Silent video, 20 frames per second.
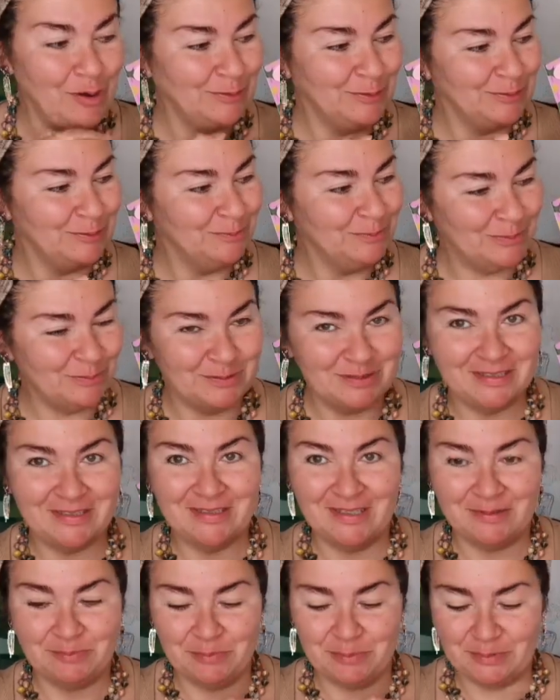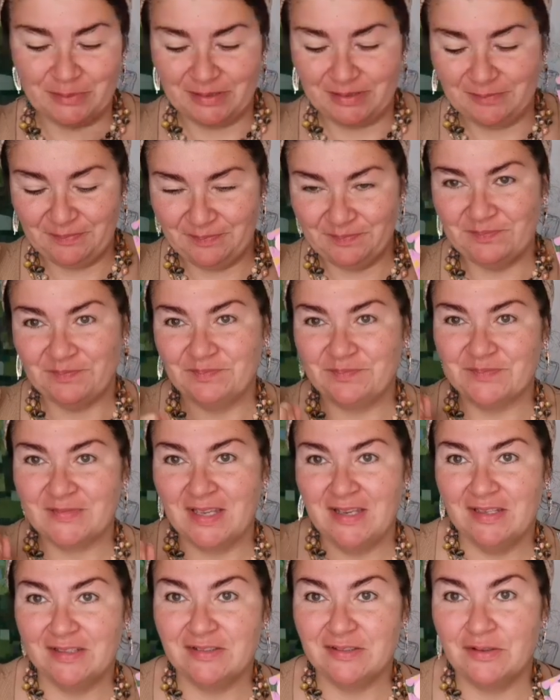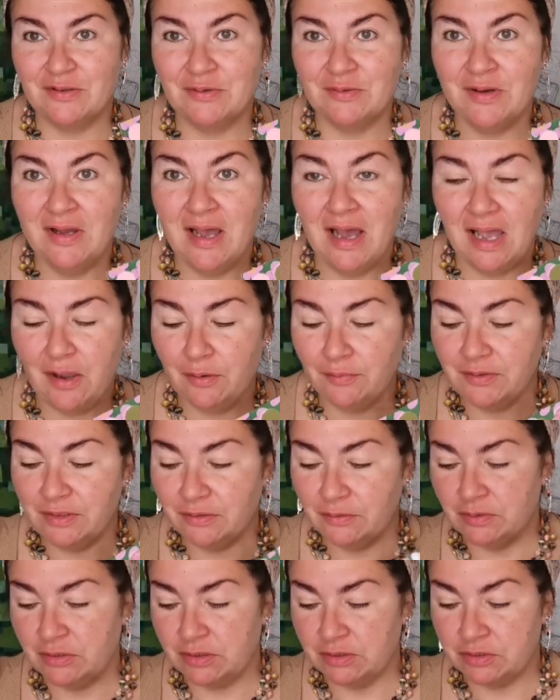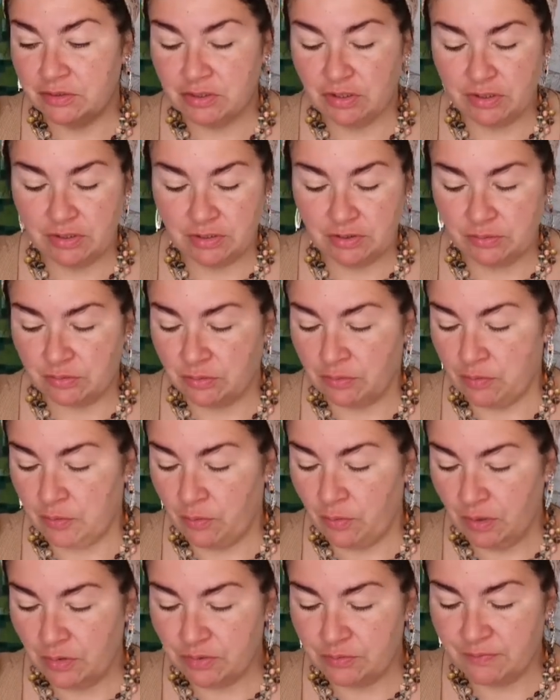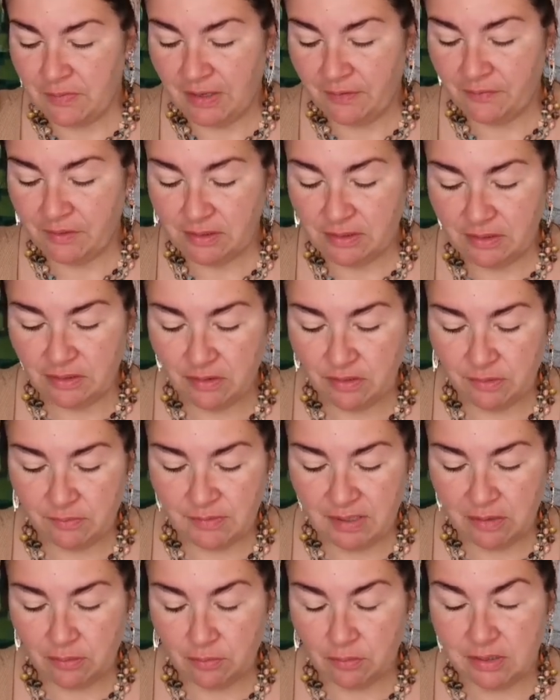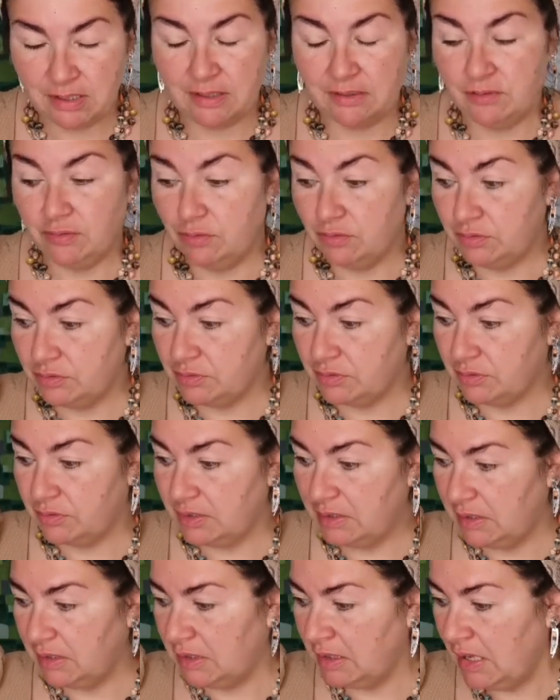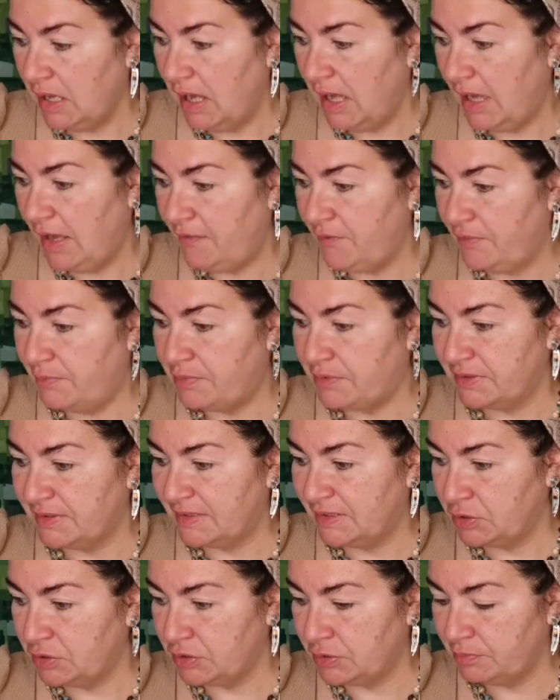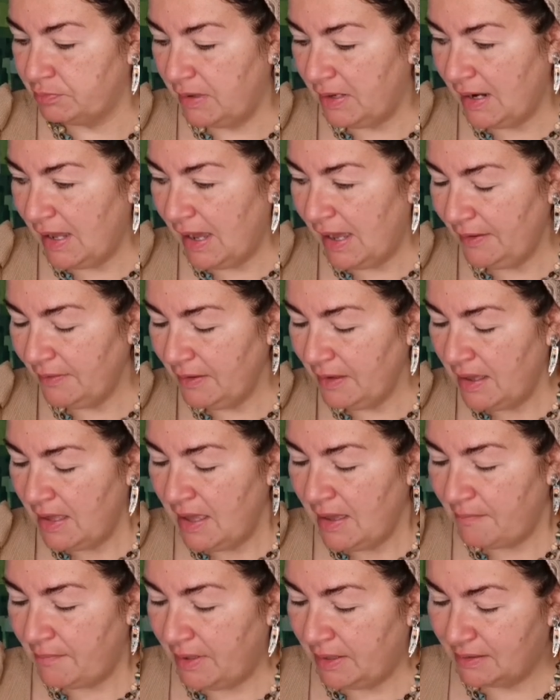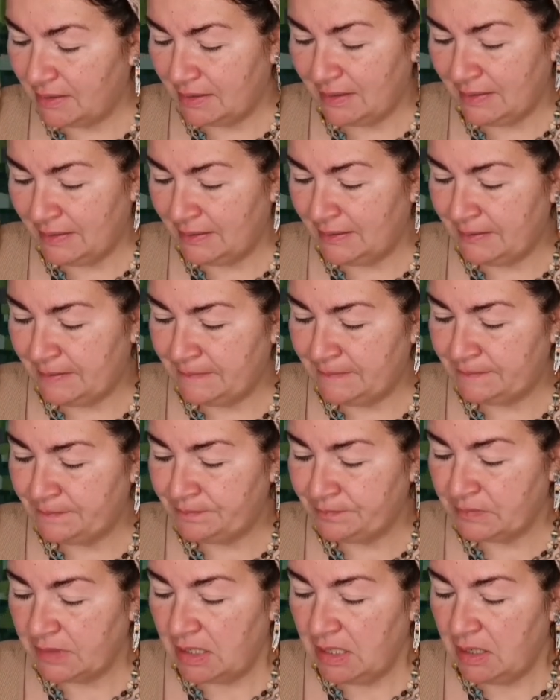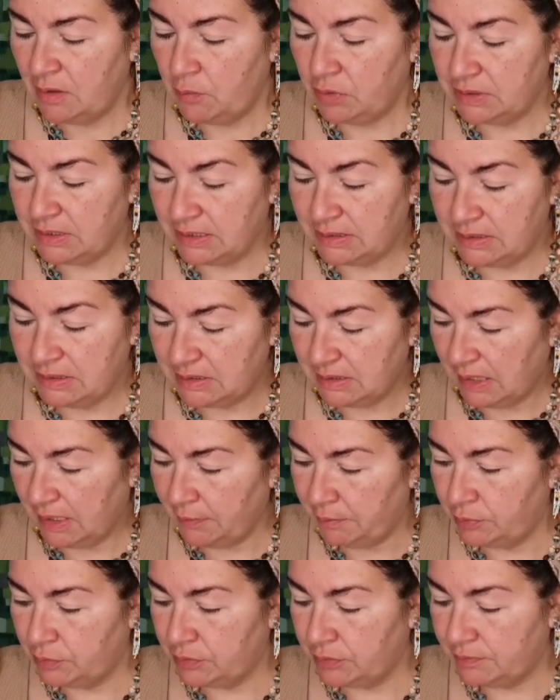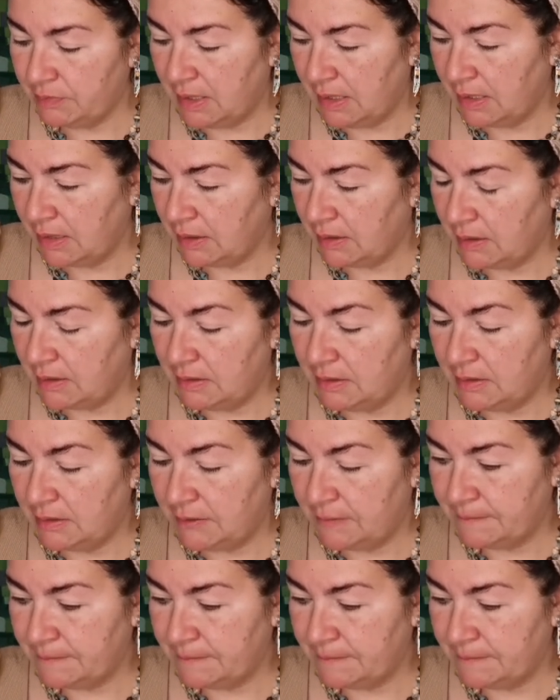autumn with that beauty. So I hope that you will enjoy to watch my video, my look. I don't really have a precision plan, but what I did, I put my